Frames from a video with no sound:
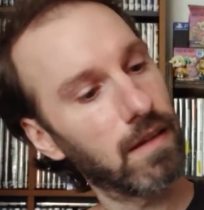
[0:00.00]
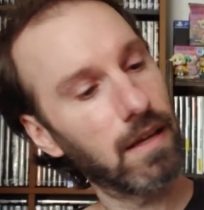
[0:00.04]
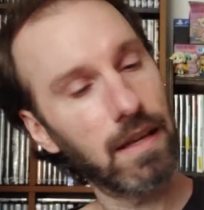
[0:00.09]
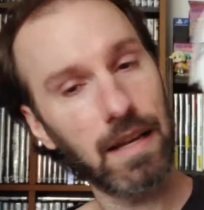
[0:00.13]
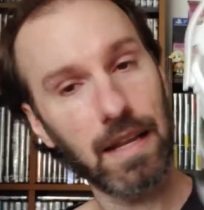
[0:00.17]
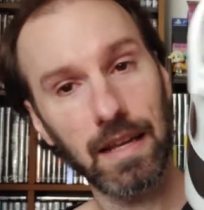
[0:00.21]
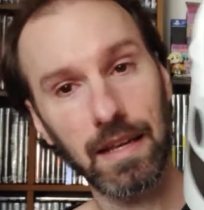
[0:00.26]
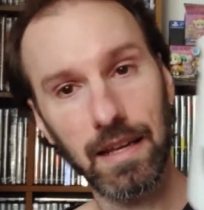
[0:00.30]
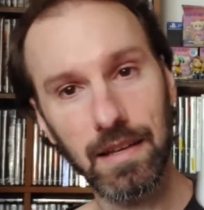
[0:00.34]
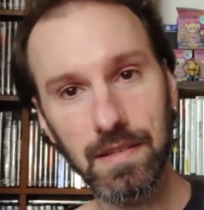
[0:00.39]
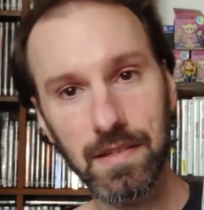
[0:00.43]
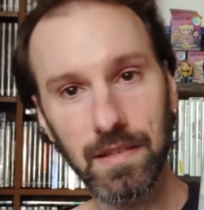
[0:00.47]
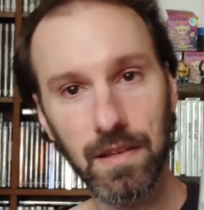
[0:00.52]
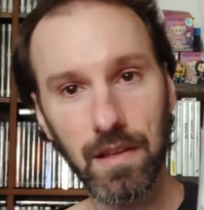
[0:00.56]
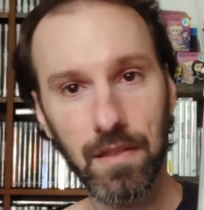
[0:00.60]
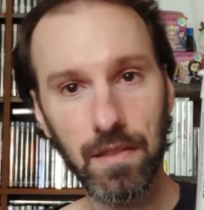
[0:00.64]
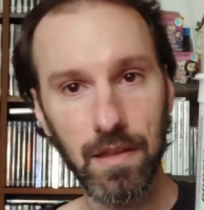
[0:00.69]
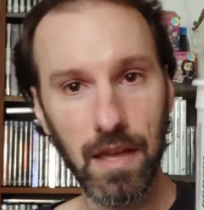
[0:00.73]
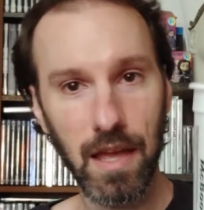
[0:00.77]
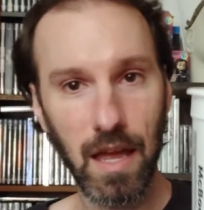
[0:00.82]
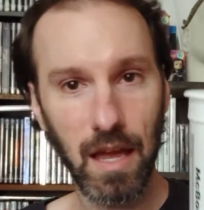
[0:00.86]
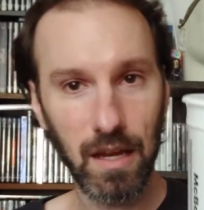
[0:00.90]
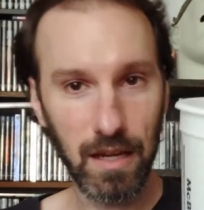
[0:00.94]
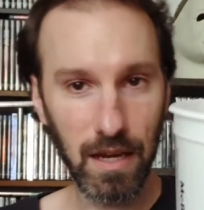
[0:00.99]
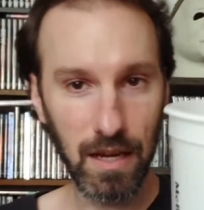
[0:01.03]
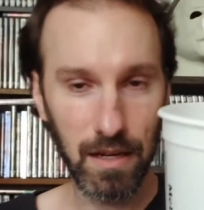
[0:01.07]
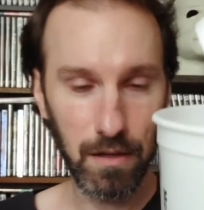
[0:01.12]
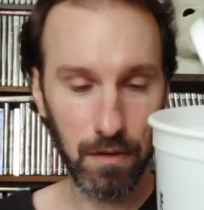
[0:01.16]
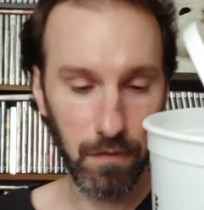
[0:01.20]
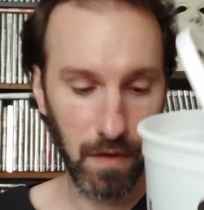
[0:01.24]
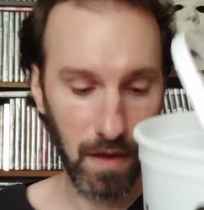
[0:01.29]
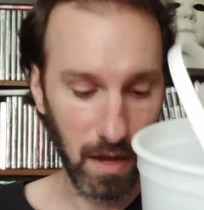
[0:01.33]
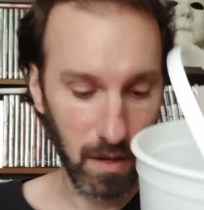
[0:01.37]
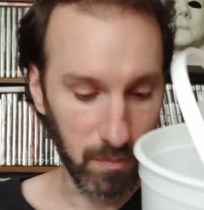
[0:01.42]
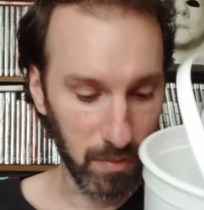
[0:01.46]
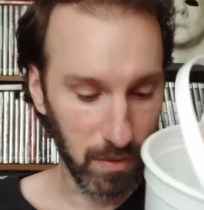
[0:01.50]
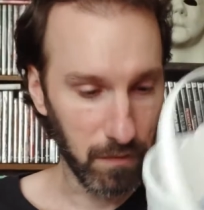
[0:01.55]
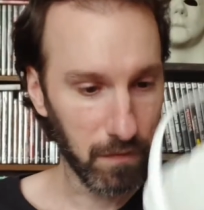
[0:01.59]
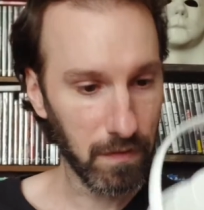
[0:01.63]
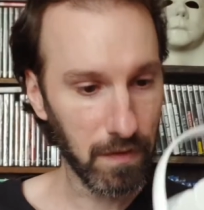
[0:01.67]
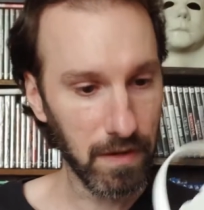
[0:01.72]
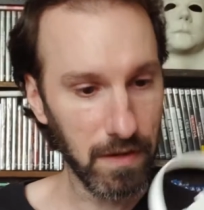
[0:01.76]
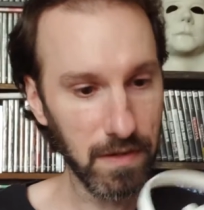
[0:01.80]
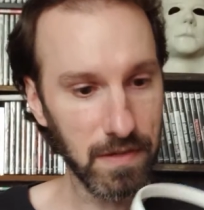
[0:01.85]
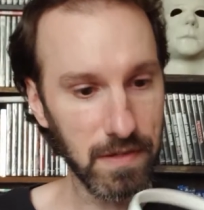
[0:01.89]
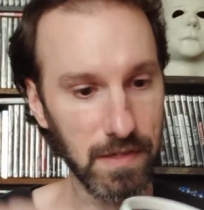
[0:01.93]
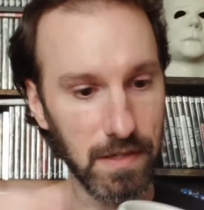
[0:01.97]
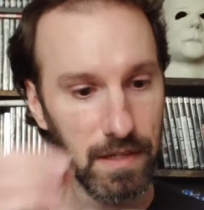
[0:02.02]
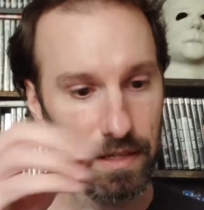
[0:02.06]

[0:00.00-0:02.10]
and I guess another kind of happy face.